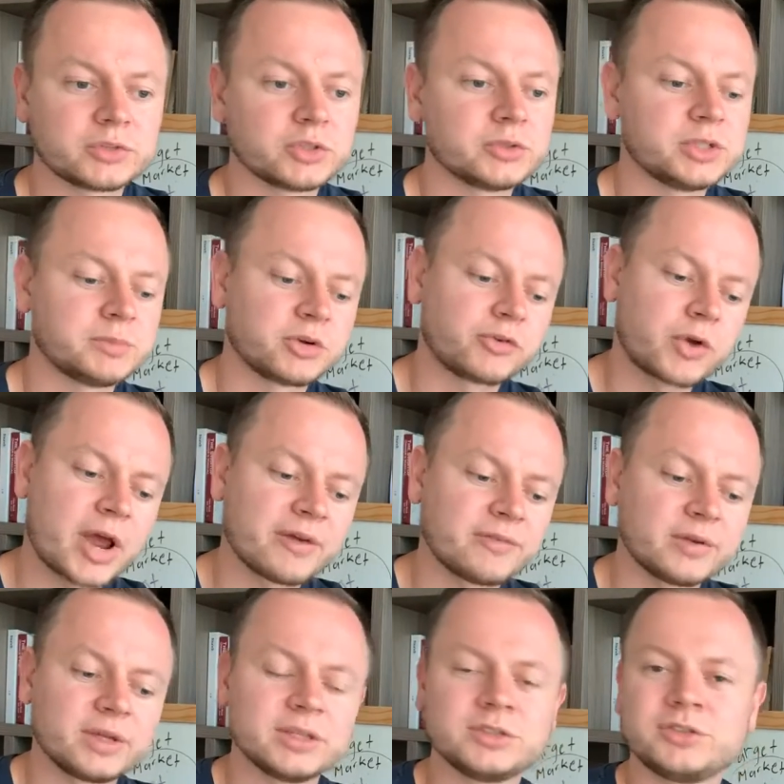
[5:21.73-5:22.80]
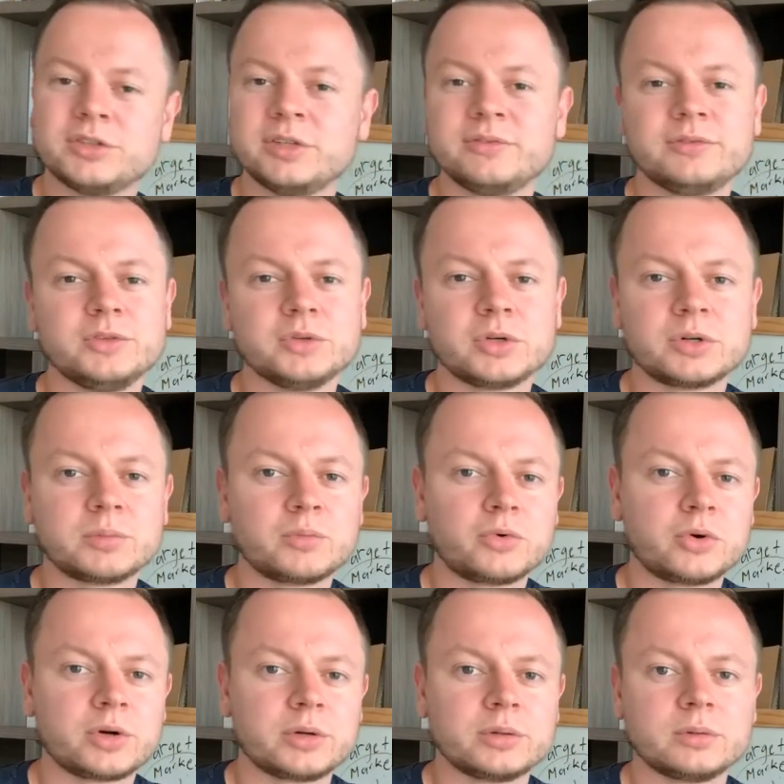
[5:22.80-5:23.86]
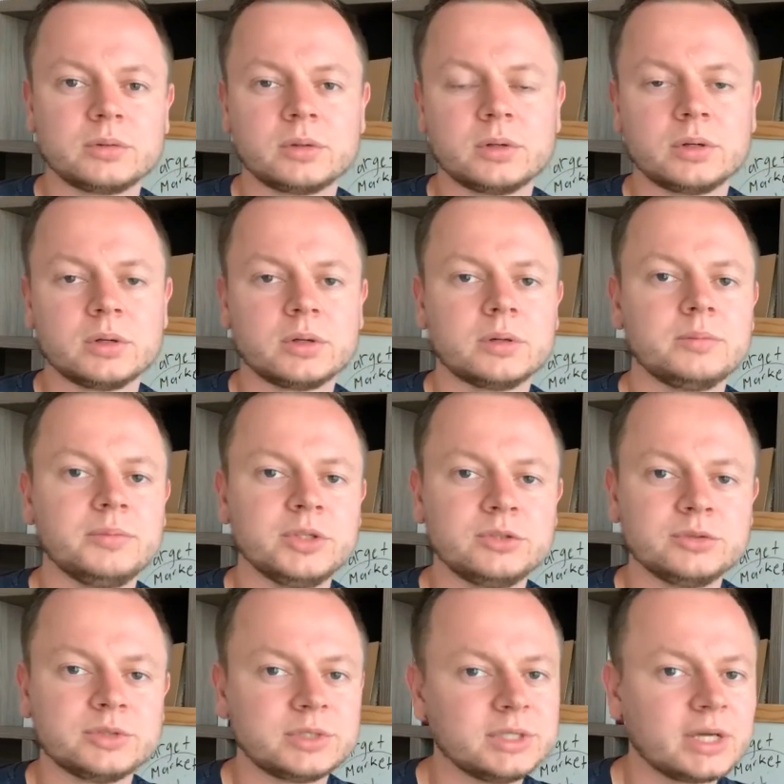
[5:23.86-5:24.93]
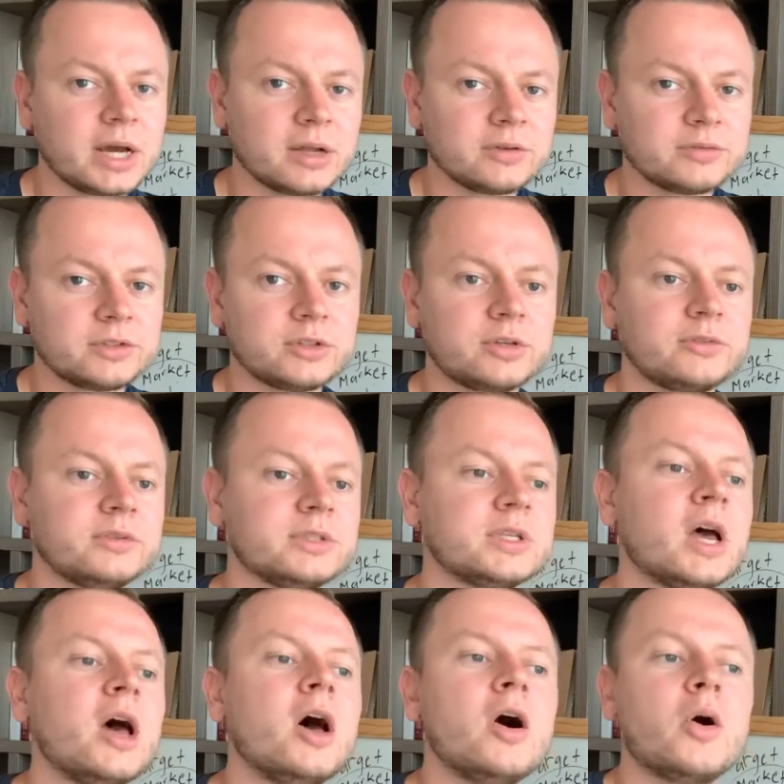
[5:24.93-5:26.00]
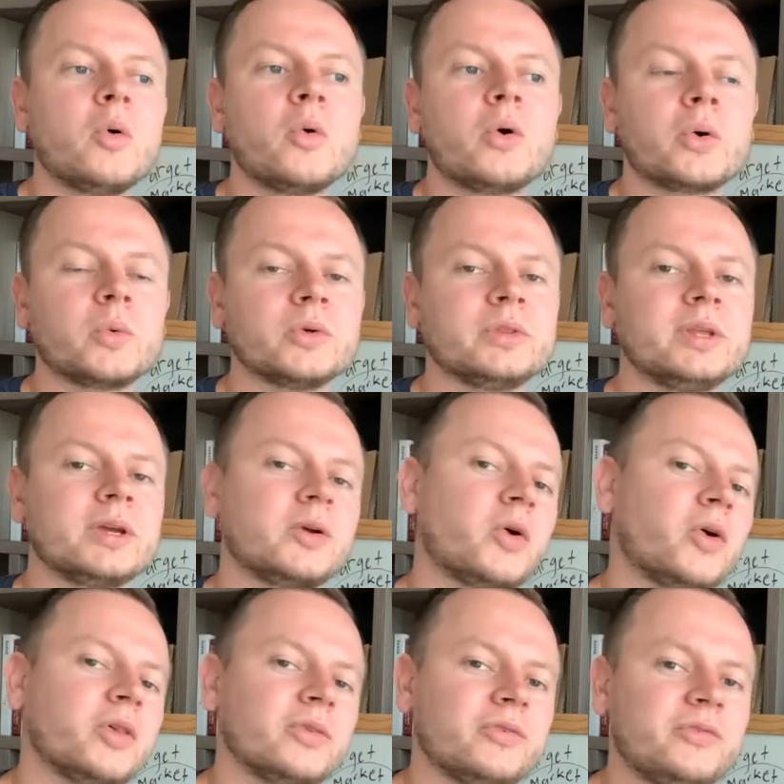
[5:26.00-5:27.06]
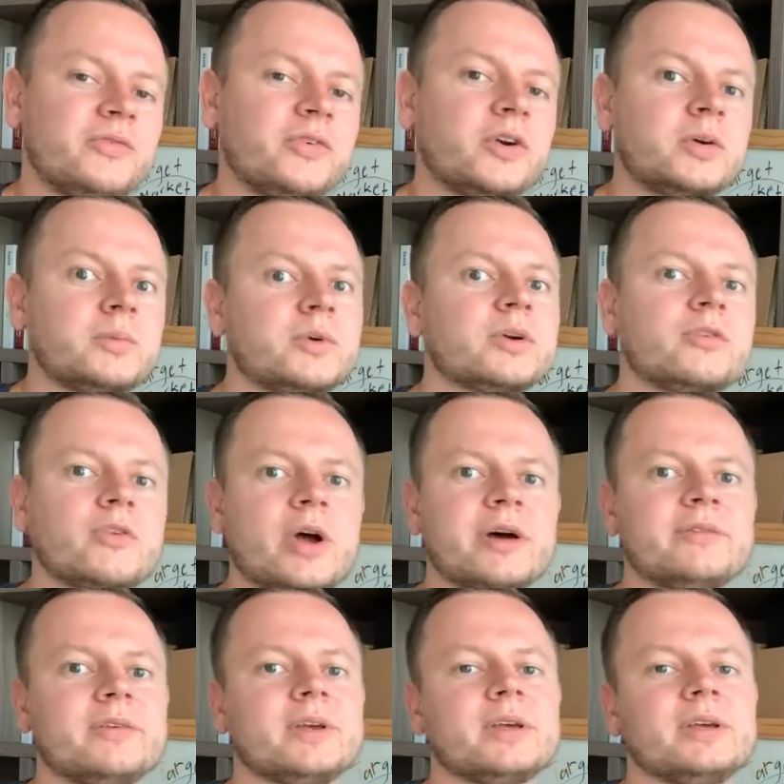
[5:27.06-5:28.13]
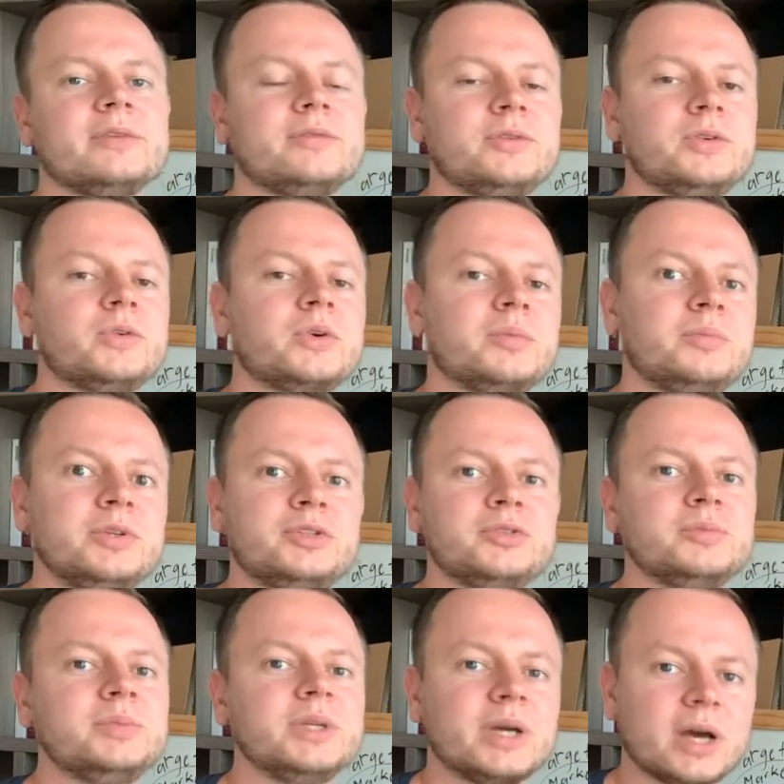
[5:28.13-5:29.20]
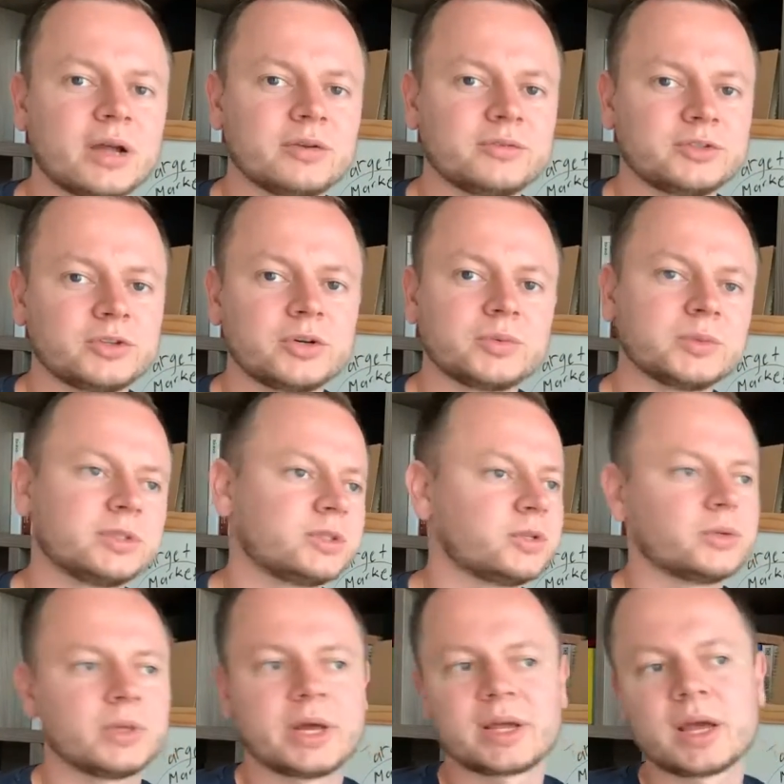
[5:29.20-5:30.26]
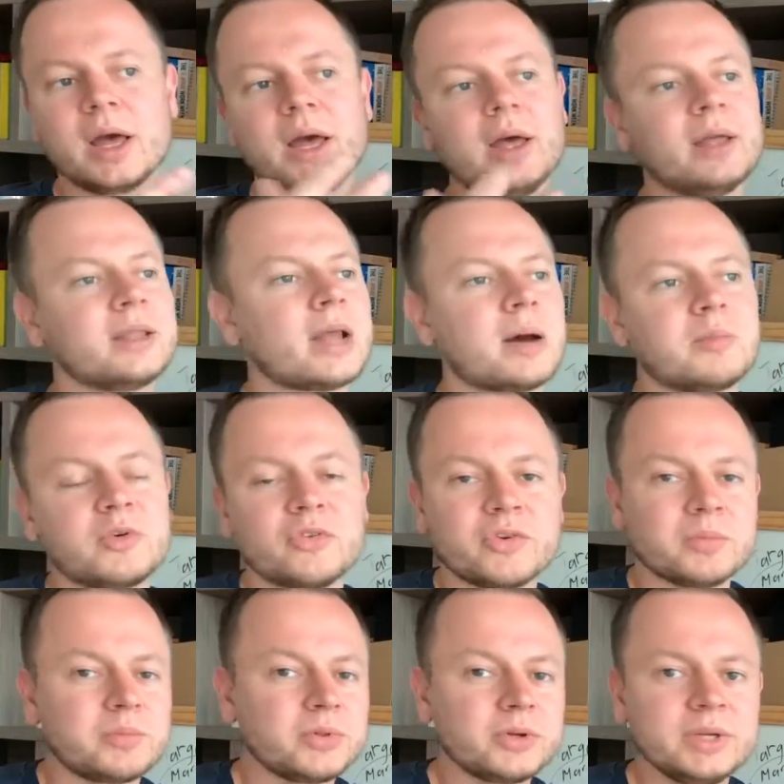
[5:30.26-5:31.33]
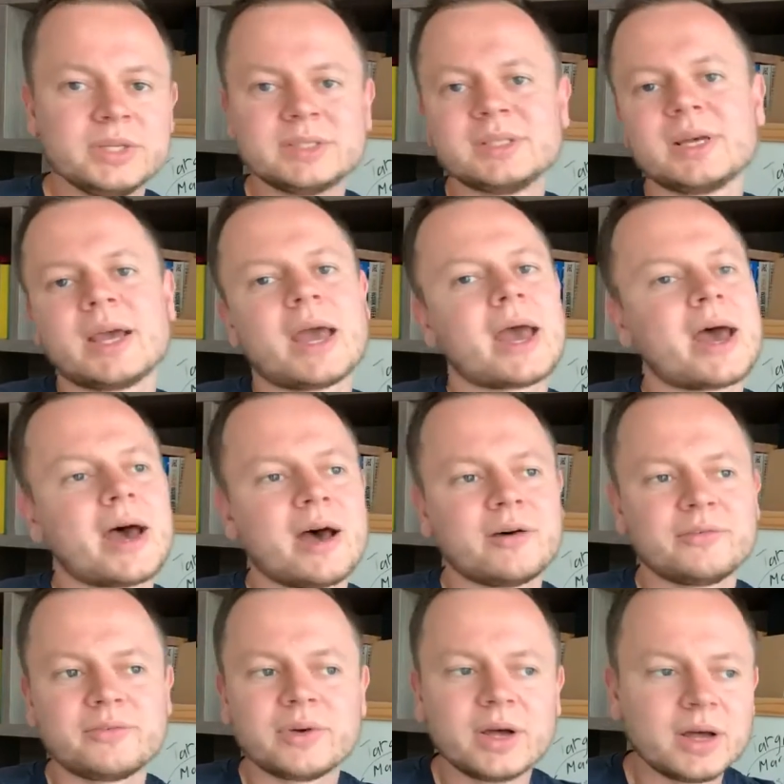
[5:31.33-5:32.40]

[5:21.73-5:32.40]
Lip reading: So demographic, and if you are more B2C kind of service, or what they call firmographic if you are B2B kind of service. So like number of employees they have,